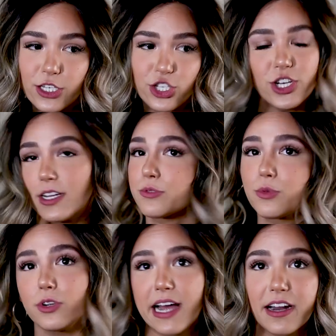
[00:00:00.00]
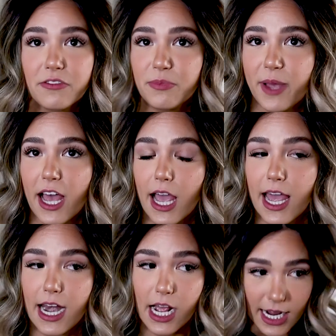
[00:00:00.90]
just rolled out of
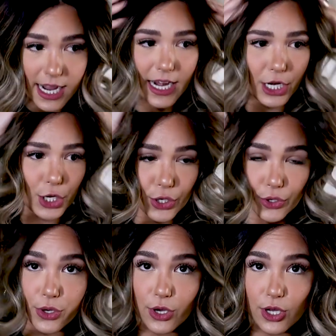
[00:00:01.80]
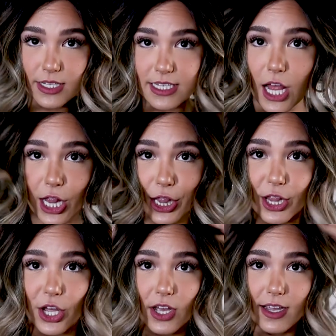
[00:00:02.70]
bed, kind of curled
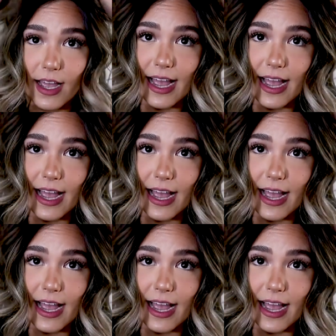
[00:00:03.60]
look.